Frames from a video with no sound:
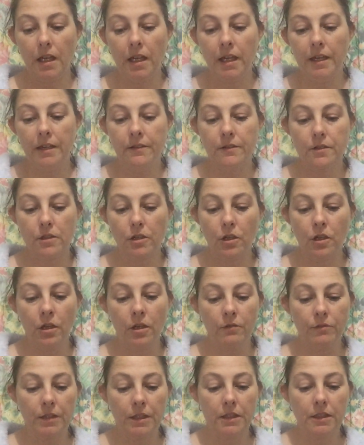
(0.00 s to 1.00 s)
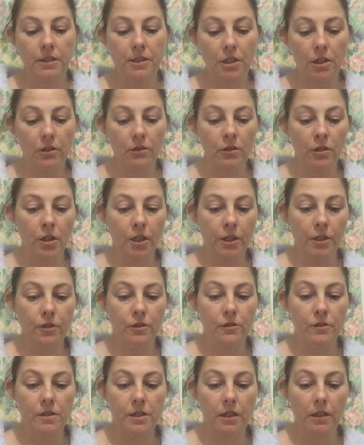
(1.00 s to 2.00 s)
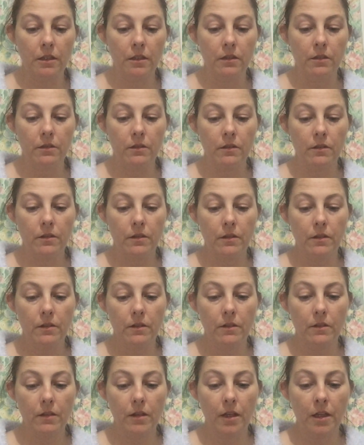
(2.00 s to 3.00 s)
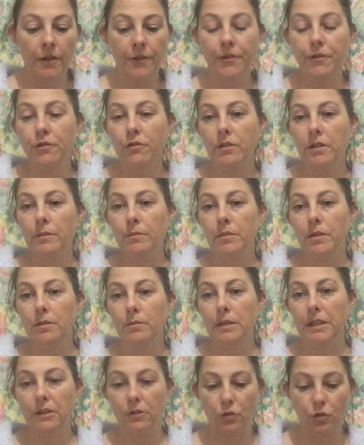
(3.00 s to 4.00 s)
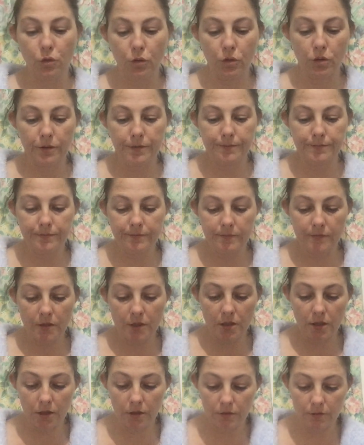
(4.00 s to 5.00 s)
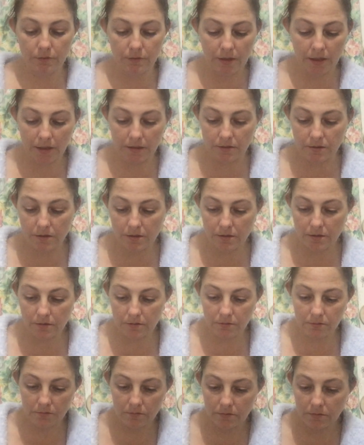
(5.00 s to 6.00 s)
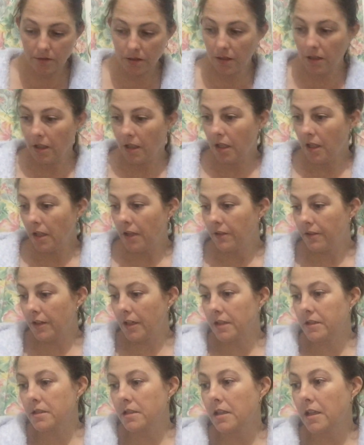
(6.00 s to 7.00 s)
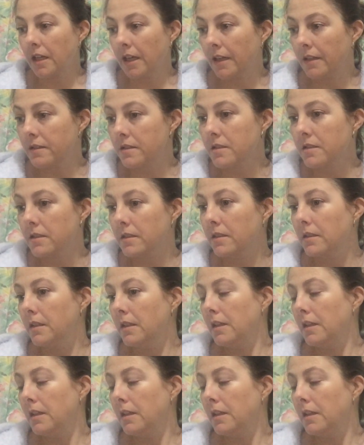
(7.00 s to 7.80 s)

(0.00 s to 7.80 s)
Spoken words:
and I really don't like using a 3mm hook. So that's that.